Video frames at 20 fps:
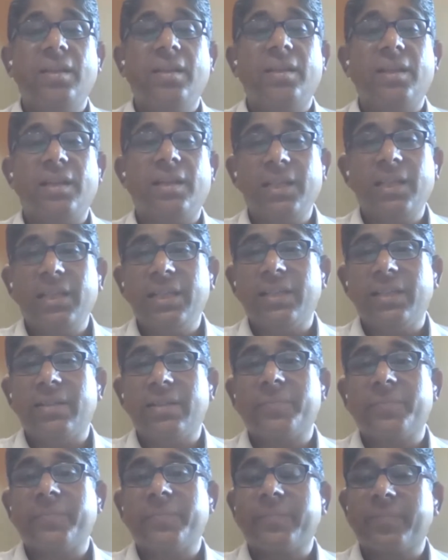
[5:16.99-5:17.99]
Now, earlier,
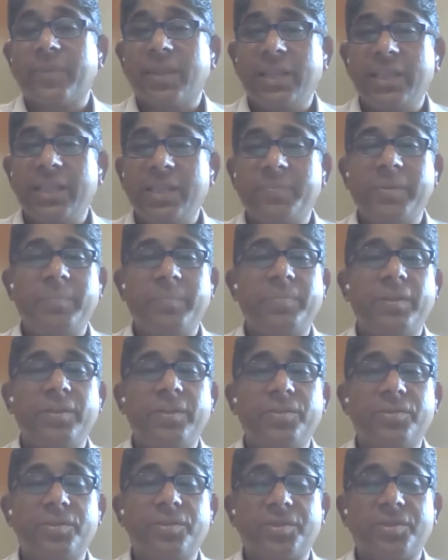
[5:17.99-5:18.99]
these people
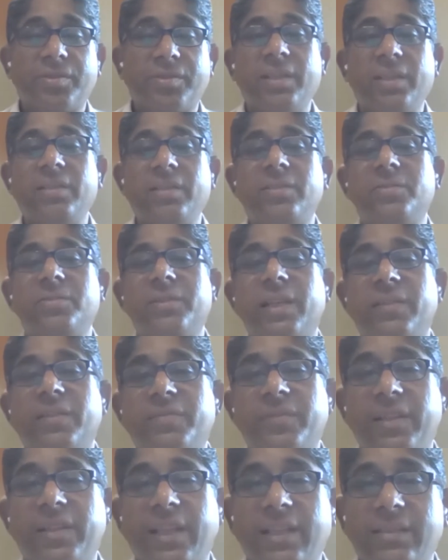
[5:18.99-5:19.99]
used to struggle to get
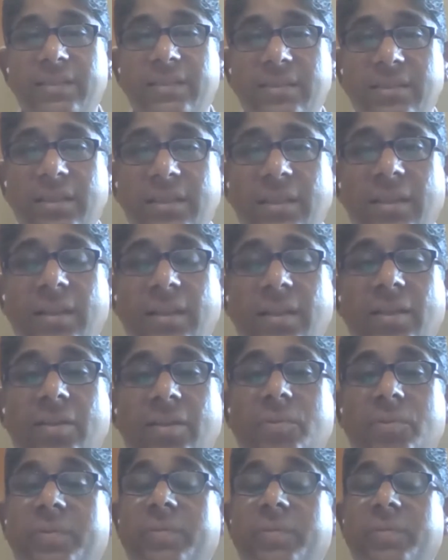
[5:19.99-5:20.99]
finance,
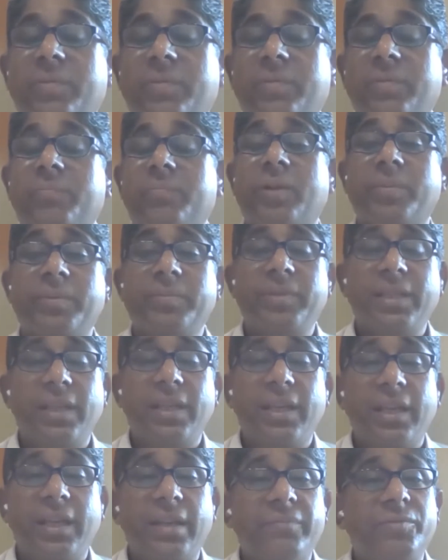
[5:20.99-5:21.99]
would probably
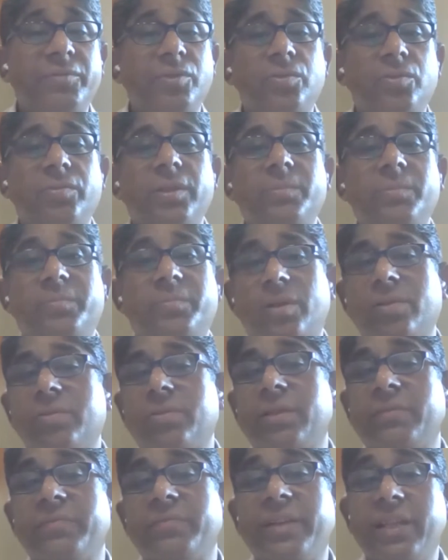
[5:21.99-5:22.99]
have to go and
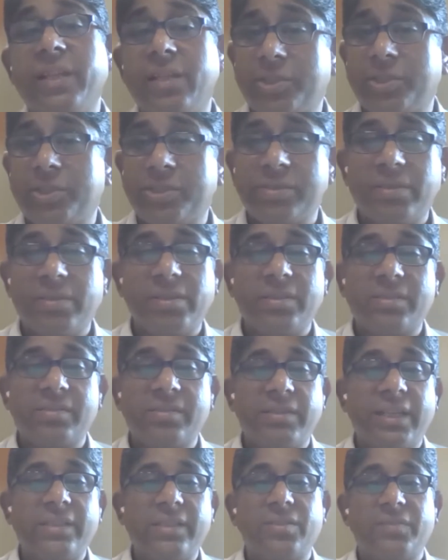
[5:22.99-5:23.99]
borrow at very usurious
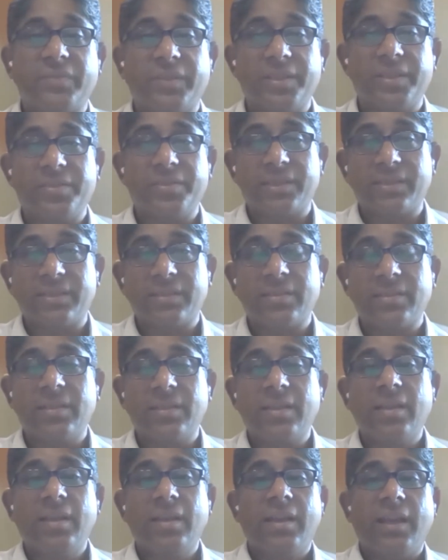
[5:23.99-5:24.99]
rates of interest
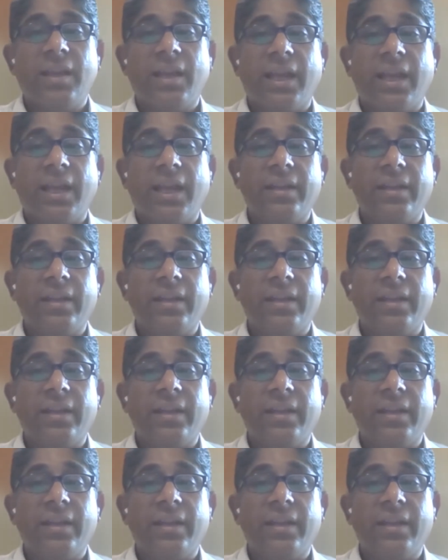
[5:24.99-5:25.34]
and